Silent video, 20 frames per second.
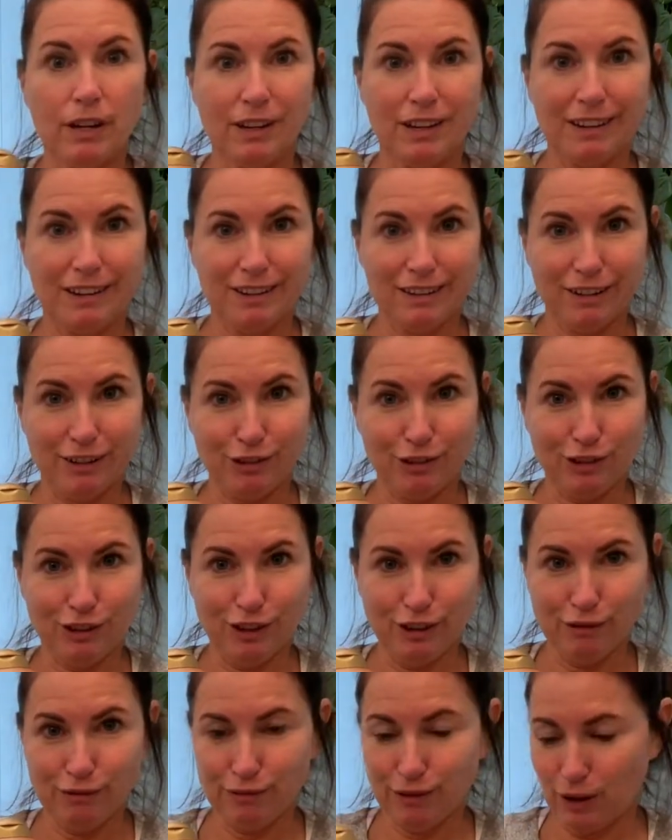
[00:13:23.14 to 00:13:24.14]

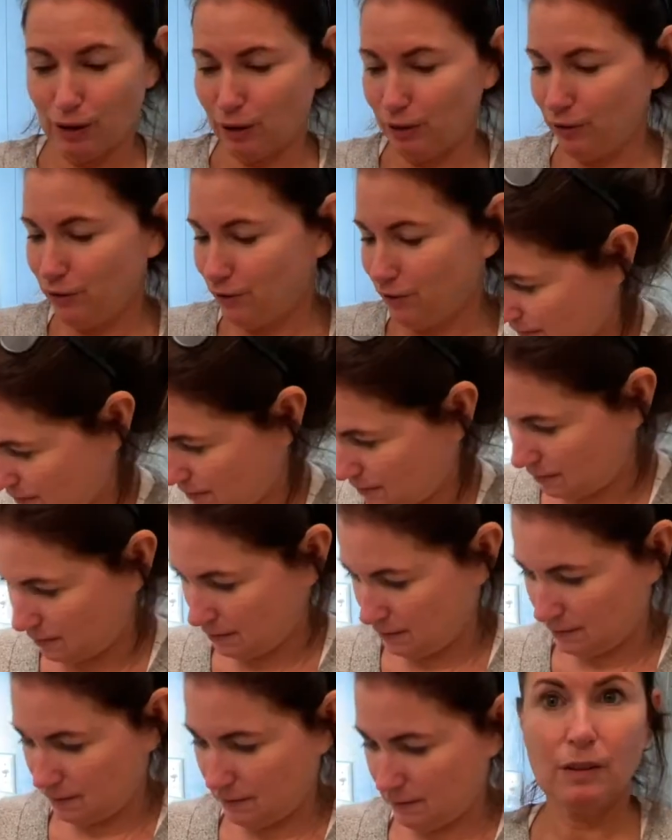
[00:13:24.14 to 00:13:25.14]
conditioner first.
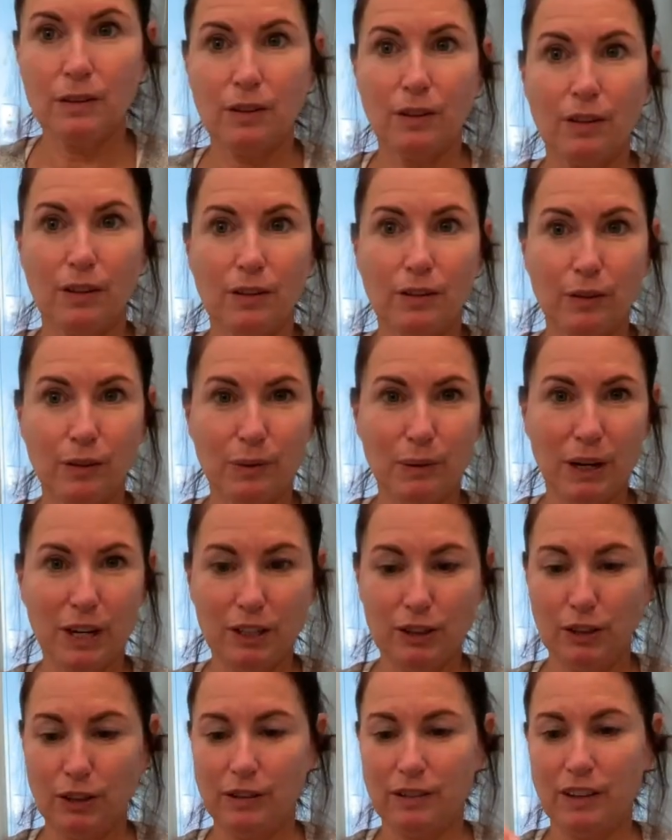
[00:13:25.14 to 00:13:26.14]
So this is what it
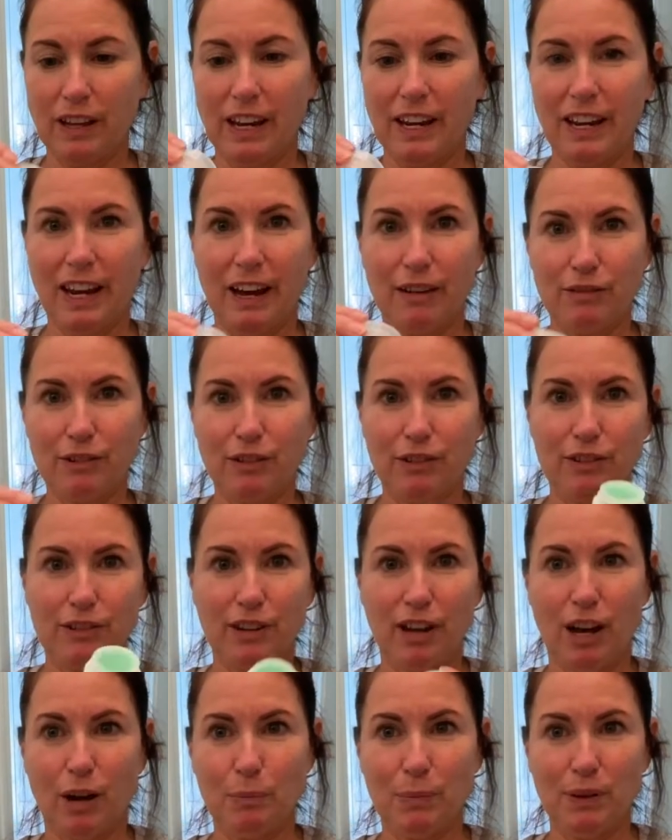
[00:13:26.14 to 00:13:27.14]
looks like after the
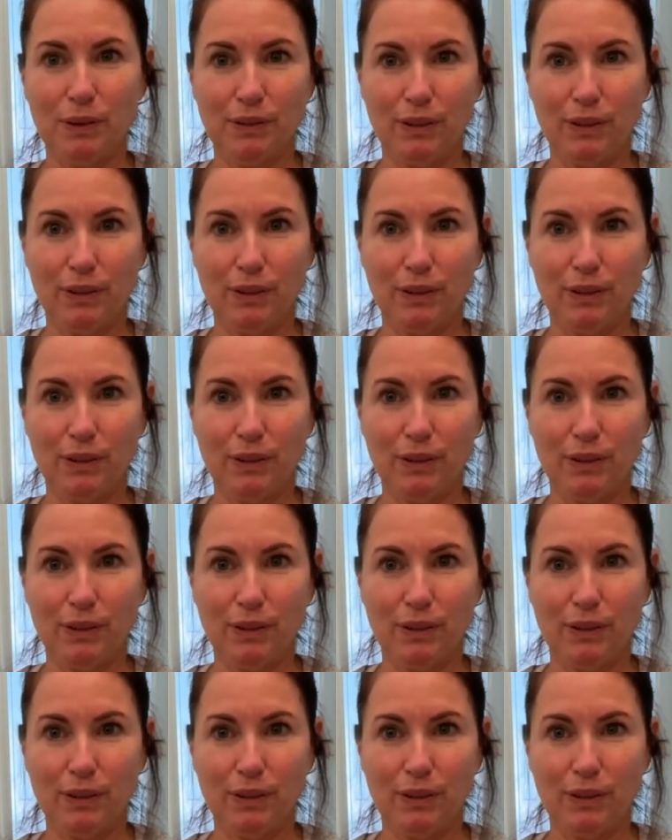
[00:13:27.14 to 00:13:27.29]
top is